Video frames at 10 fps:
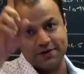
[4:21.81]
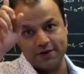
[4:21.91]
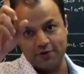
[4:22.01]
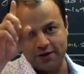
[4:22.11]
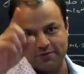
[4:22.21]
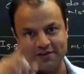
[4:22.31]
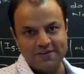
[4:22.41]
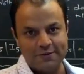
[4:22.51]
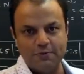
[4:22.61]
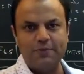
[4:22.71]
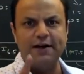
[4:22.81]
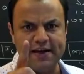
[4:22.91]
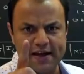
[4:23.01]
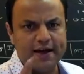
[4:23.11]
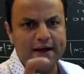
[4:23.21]
It can only be disabled by
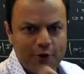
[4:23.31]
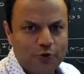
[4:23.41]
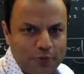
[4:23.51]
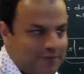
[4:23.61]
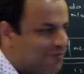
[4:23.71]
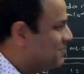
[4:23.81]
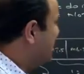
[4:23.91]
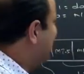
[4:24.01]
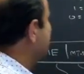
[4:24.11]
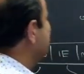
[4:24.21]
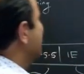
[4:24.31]
DI. I hope you remember that.